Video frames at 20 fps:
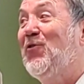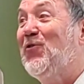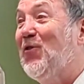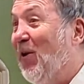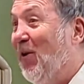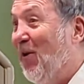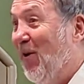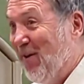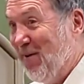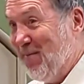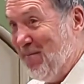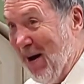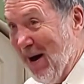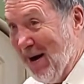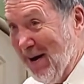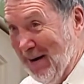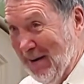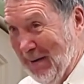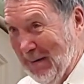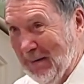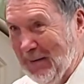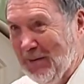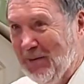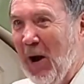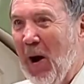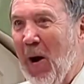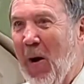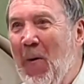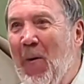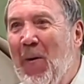a lot of money.
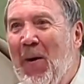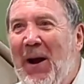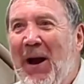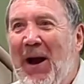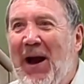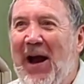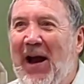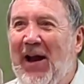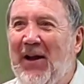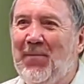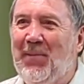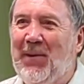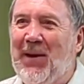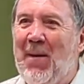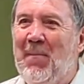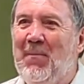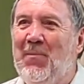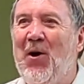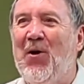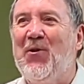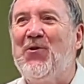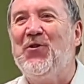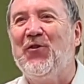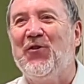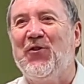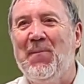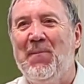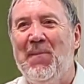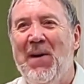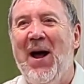So it's become not just
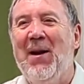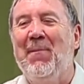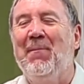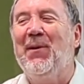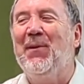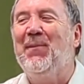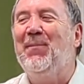abandoned,